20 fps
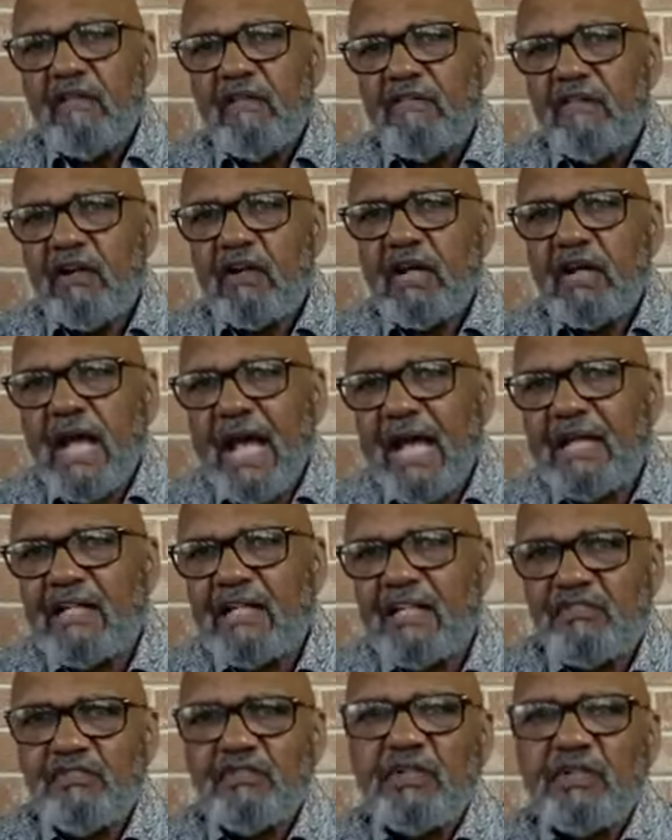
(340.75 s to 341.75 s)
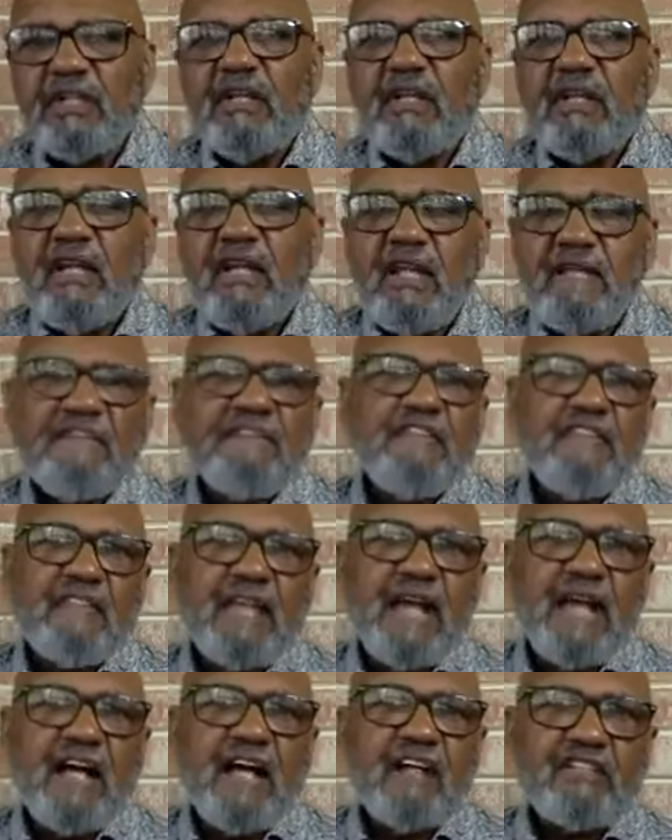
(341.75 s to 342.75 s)
There are
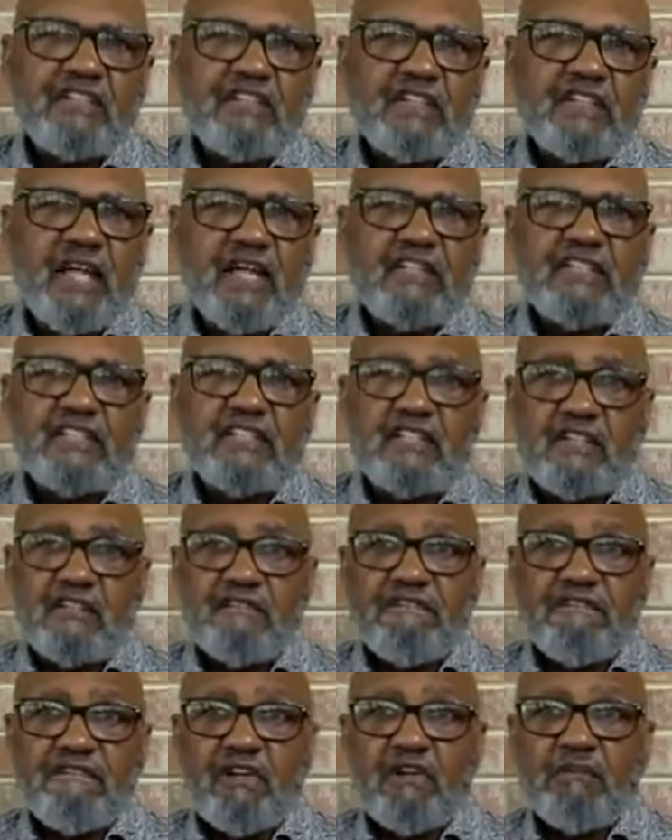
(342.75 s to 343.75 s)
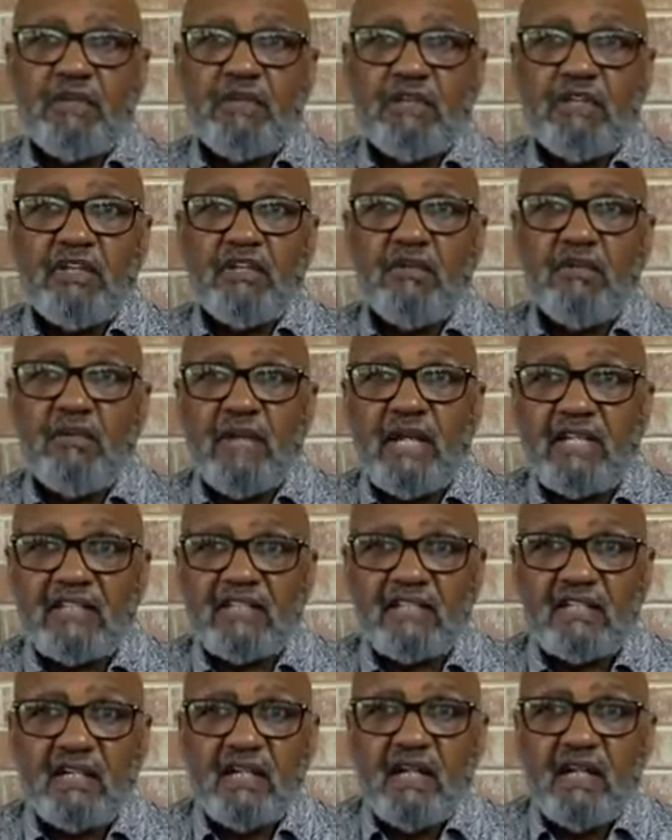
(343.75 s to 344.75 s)
950,000 cases confirmed in the
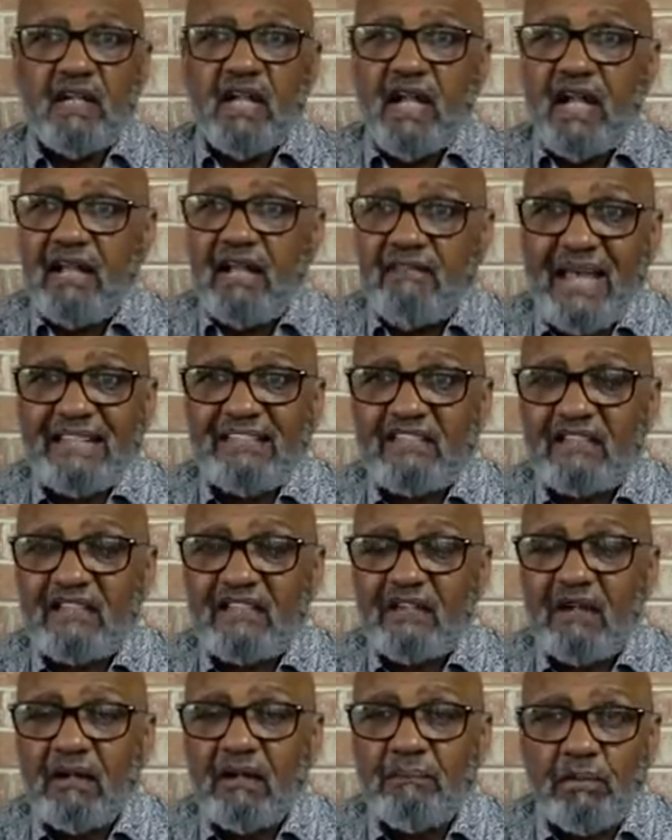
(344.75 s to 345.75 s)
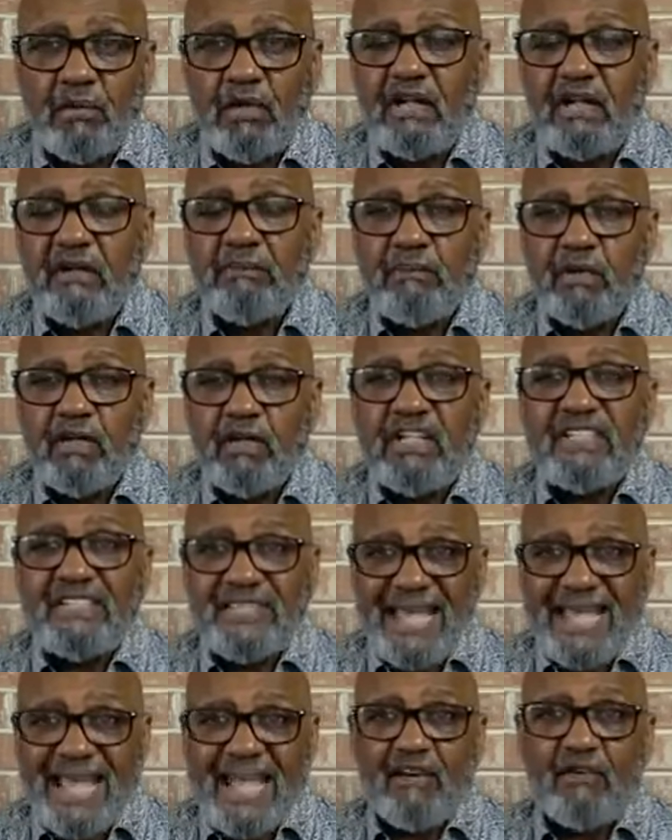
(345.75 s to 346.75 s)
U.S., and that's a pretty, pretty
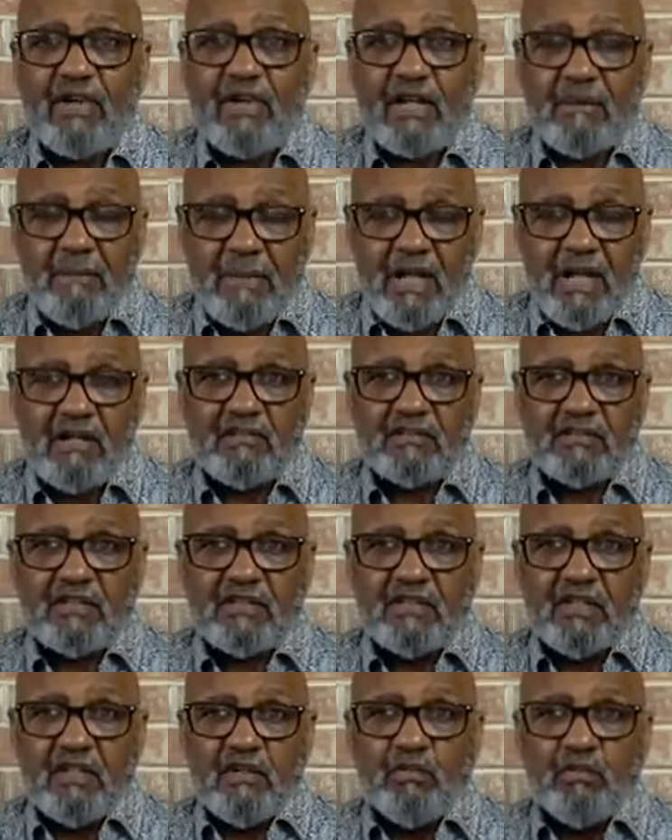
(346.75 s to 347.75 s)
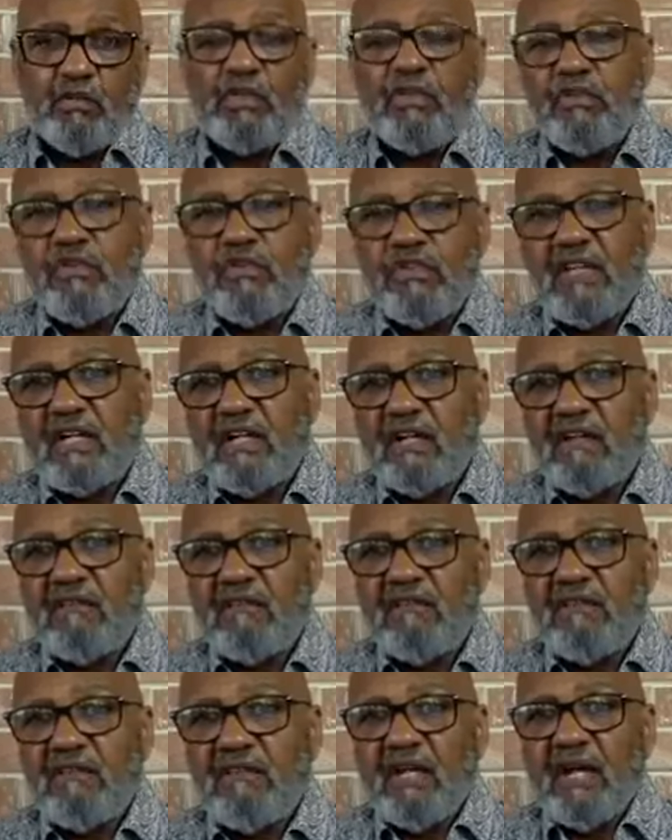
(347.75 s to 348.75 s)
staggering amount when you think
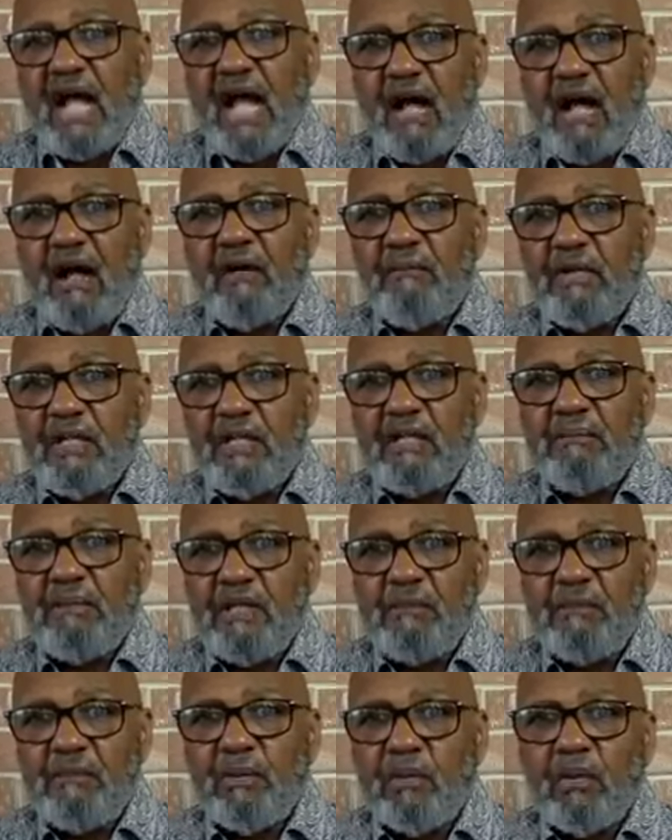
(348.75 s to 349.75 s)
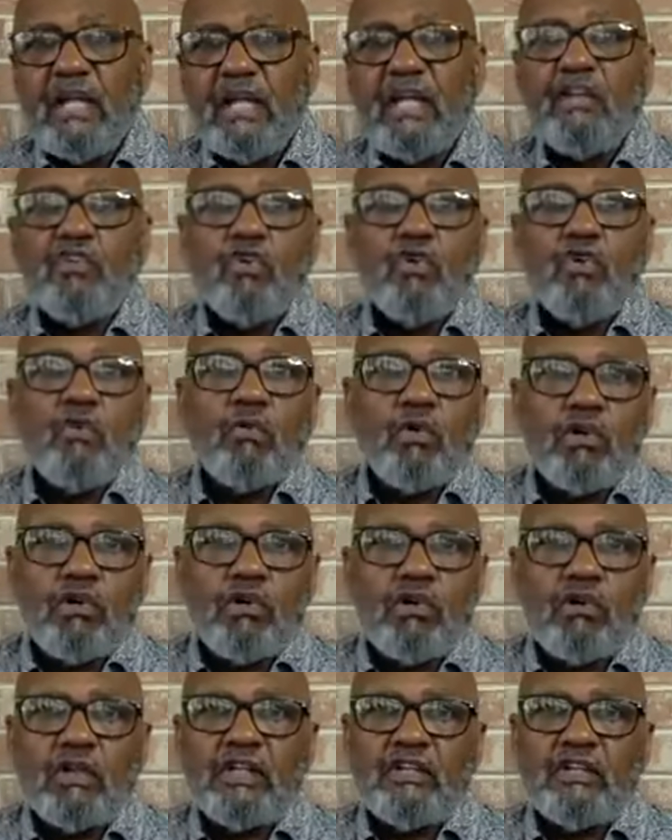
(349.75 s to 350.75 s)
of how many people in your
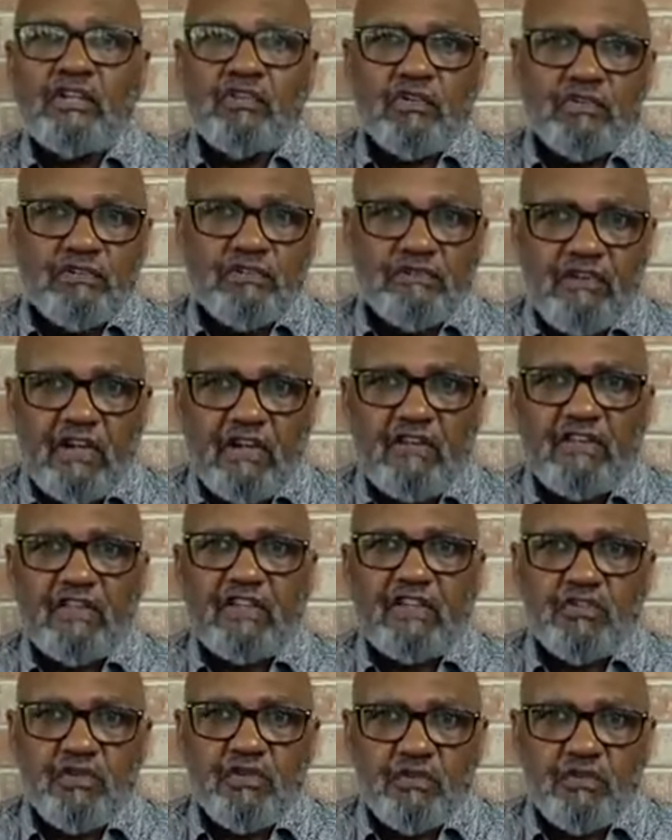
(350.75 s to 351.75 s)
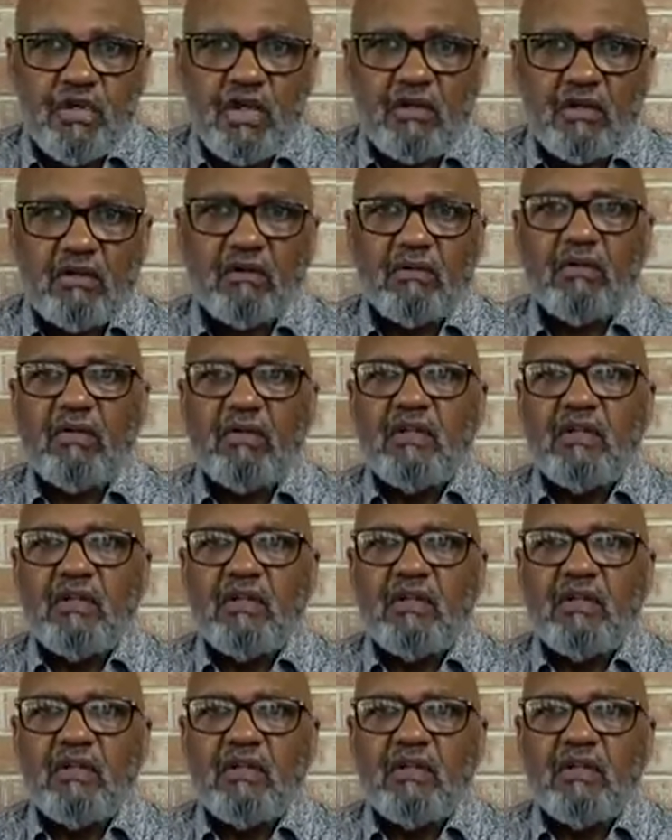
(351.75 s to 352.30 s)
world, in your sphere that you know.